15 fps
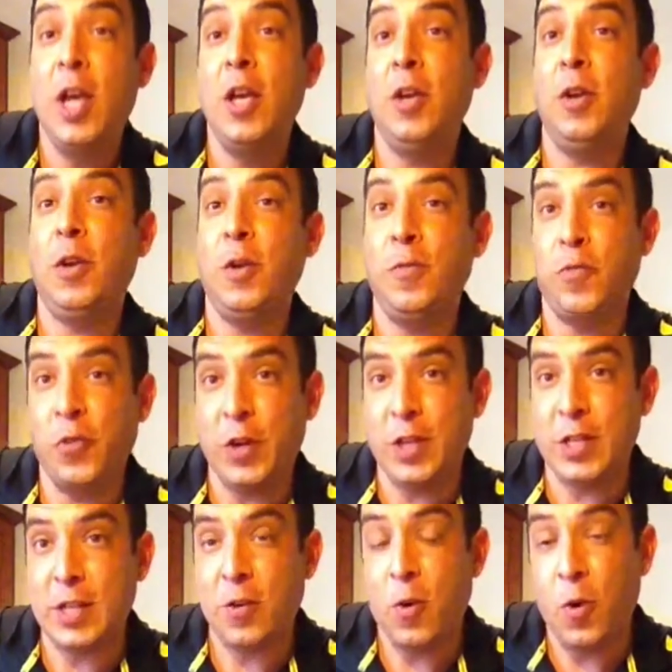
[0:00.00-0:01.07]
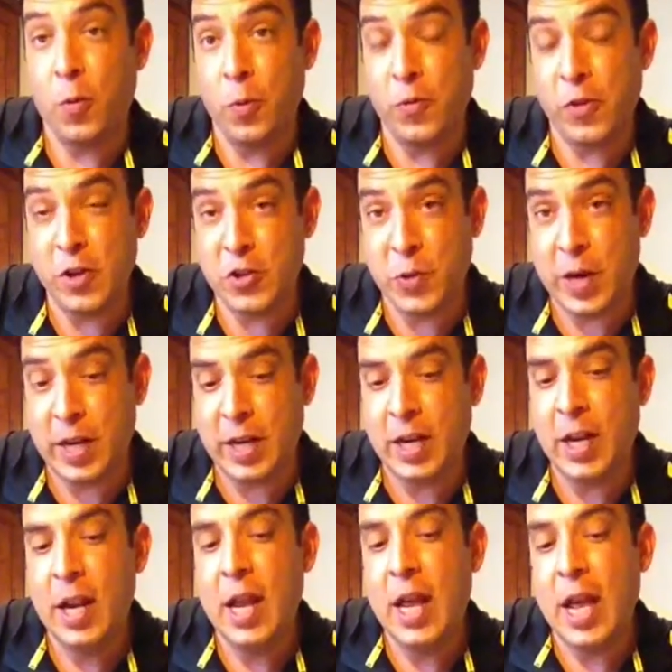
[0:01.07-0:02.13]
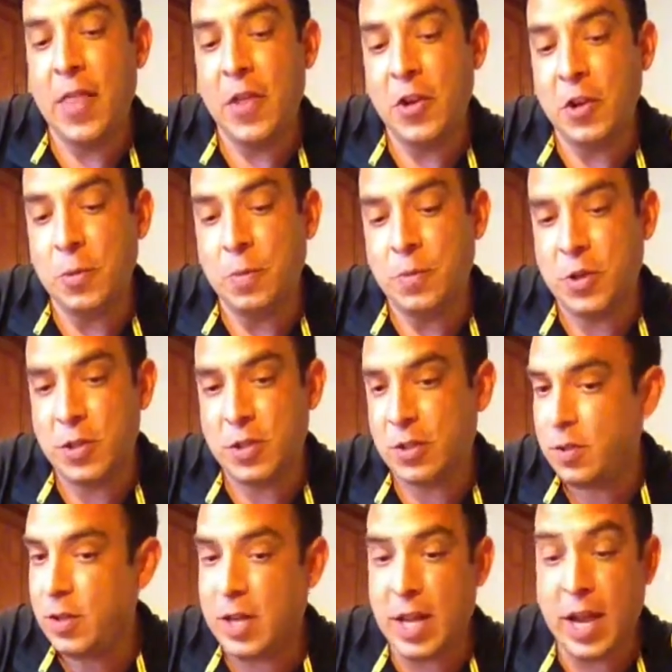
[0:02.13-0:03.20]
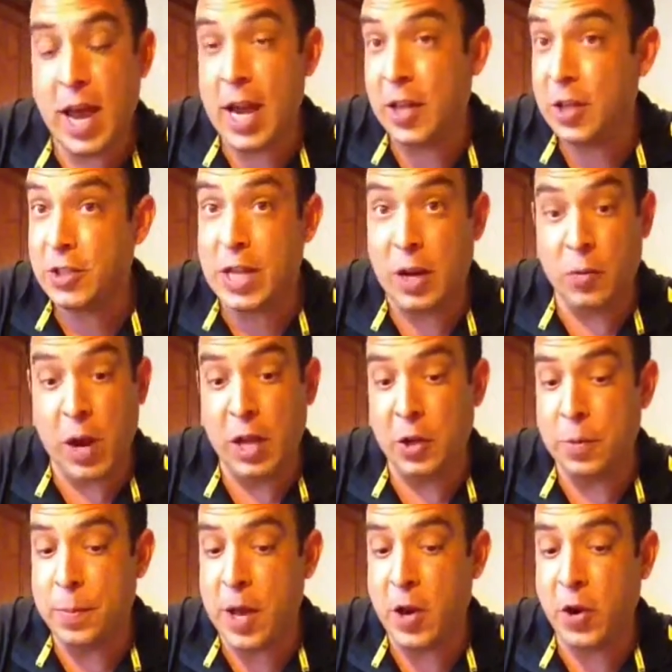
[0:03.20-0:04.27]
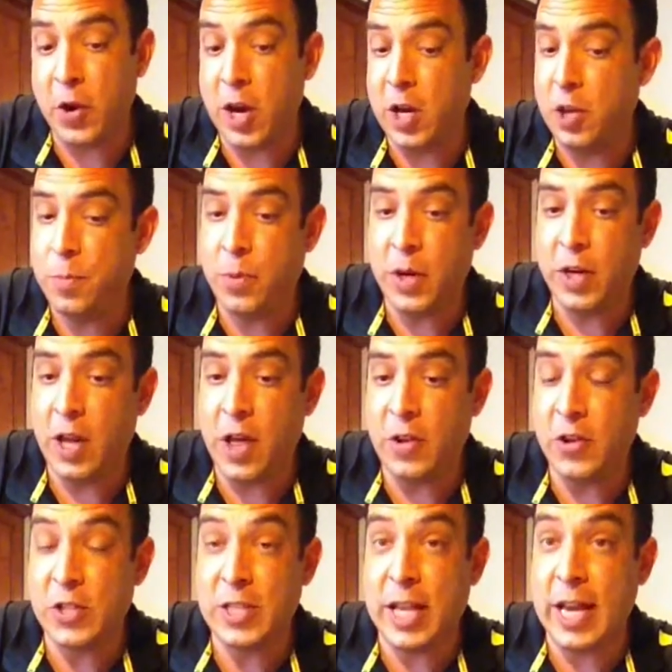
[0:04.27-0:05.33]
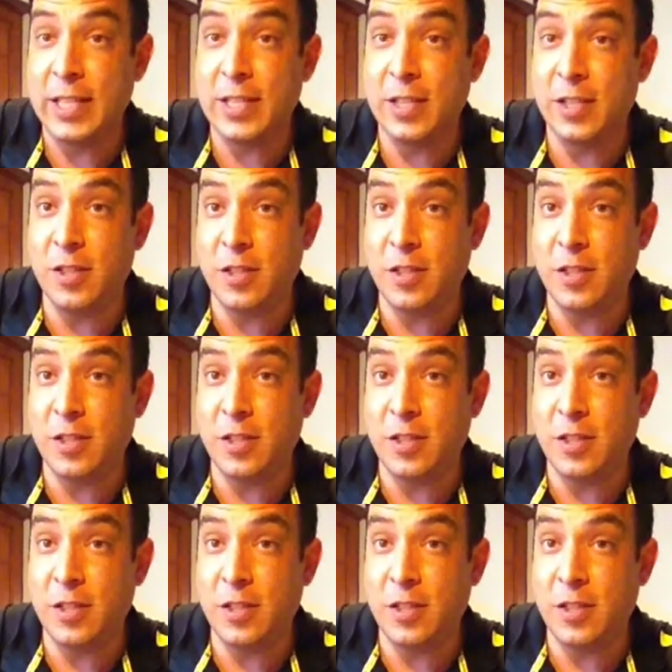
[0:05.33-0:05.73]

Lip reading: You can freeze it or refrigerate it, and then you just cut it just like regular butter, and you put it on your slices.